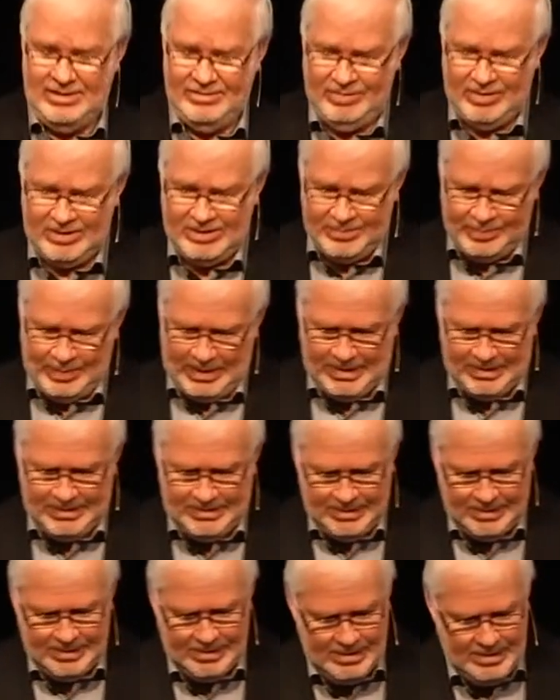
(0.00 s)
expressed
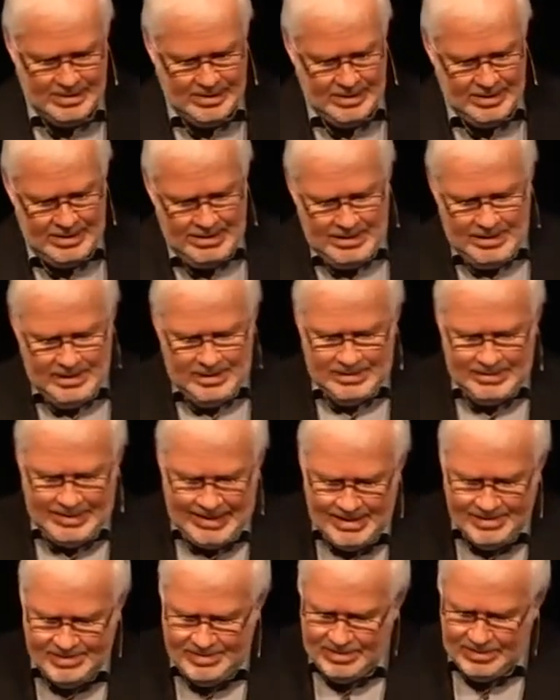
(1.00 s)
it,
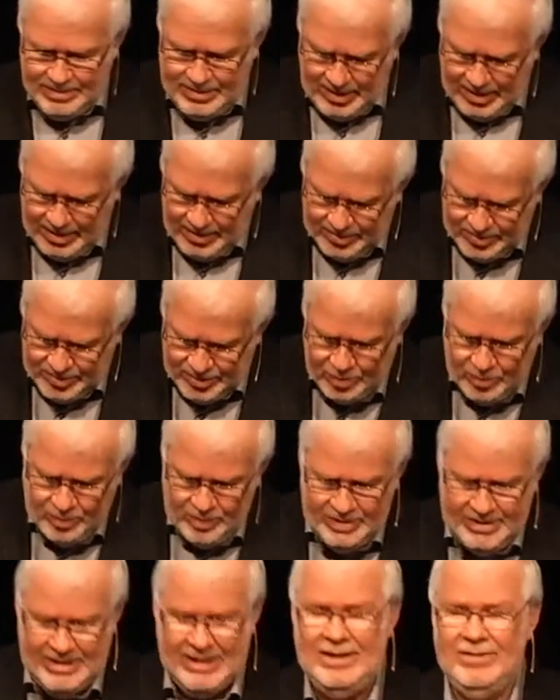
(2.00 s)
Nathan now
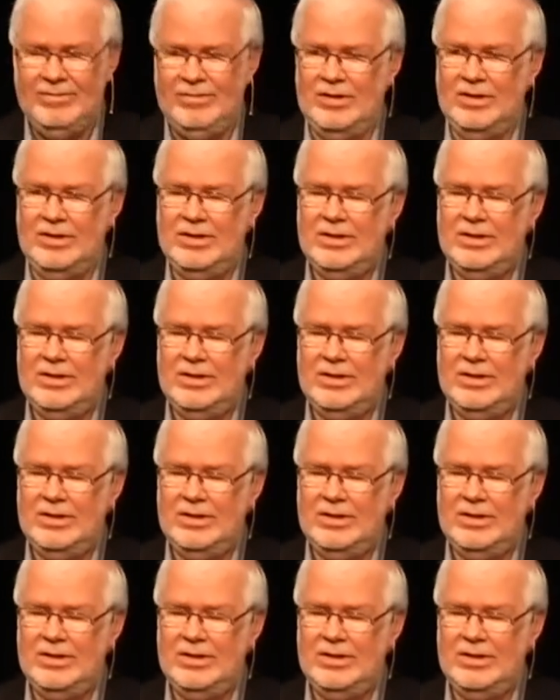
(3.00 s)
told David